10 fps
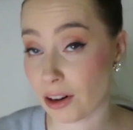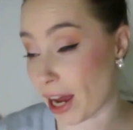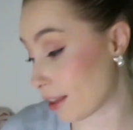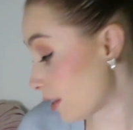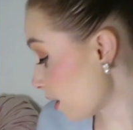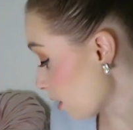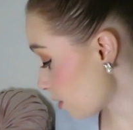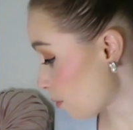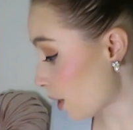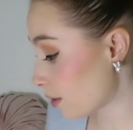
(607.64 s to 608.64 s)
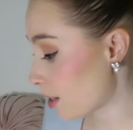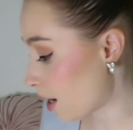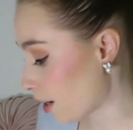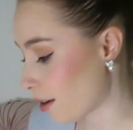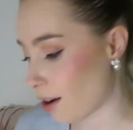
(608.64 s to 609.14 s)
here. And the other one that
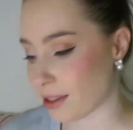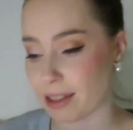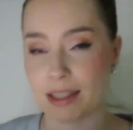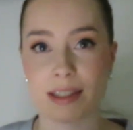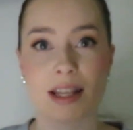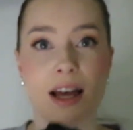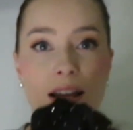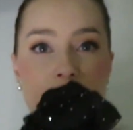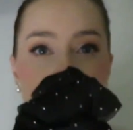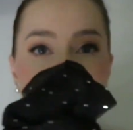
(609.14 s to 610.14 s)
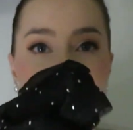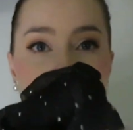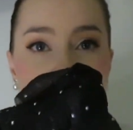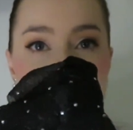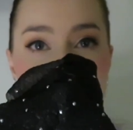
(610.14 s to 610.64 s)
I got is the
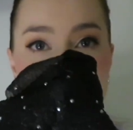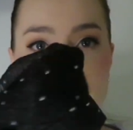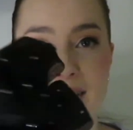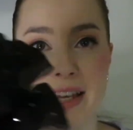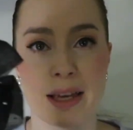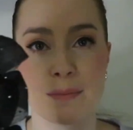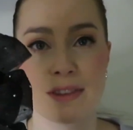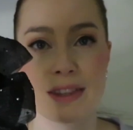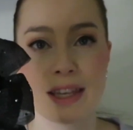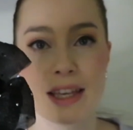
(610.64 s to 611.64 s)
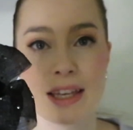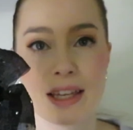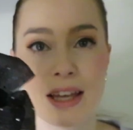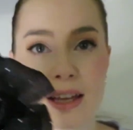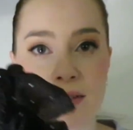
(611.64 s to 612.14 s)
exact same thing
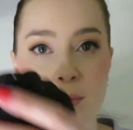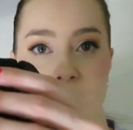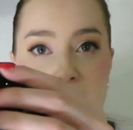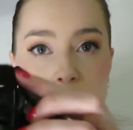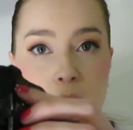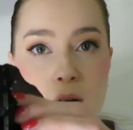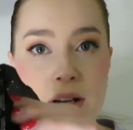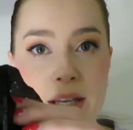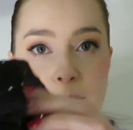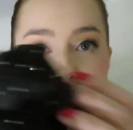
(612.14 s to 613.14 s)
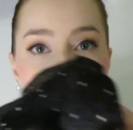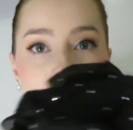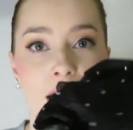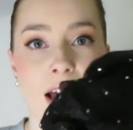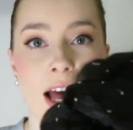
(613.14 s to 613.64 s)
with the claw clip,
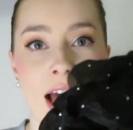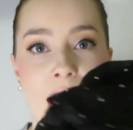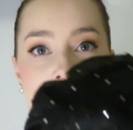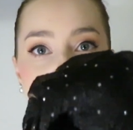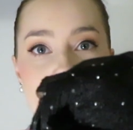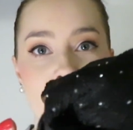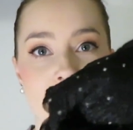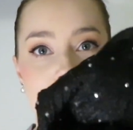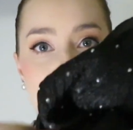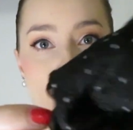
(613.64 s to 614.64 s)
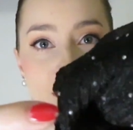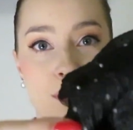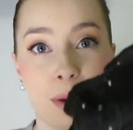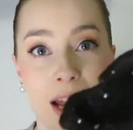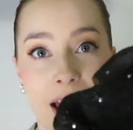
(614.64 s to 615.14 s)
and but
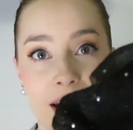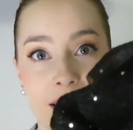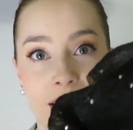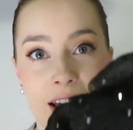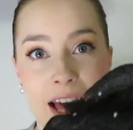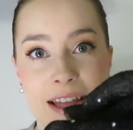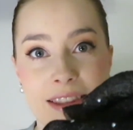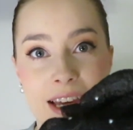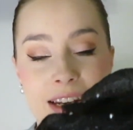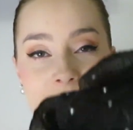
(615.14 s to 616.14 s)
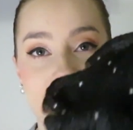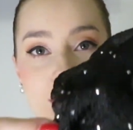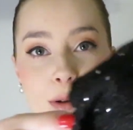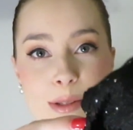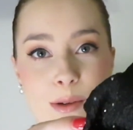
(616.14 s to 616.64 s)
black, and then
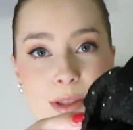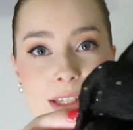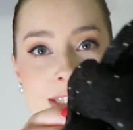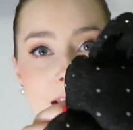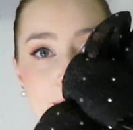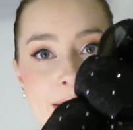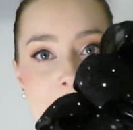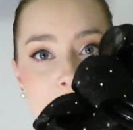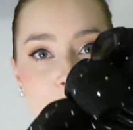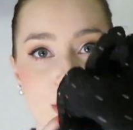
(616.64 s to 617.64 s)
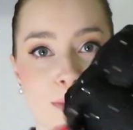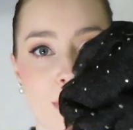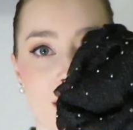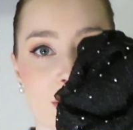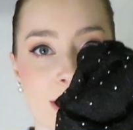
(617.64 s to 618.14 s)
also the same silver
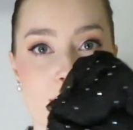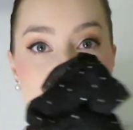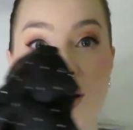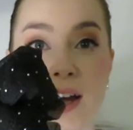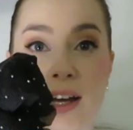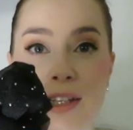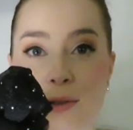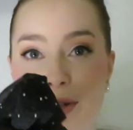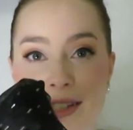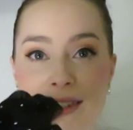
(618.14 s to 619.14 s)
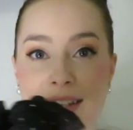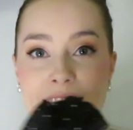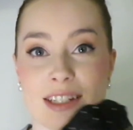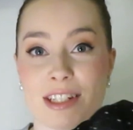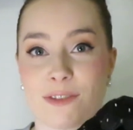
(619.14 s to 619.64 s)
sparkles, so you can see
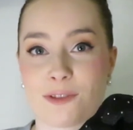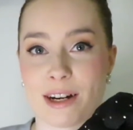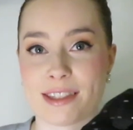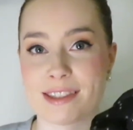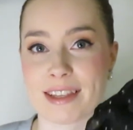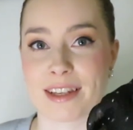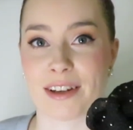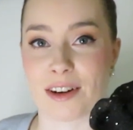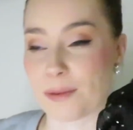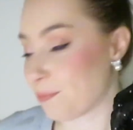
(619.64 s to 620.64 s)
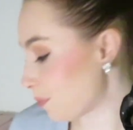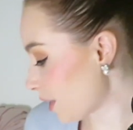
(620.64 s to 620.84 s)
the difference here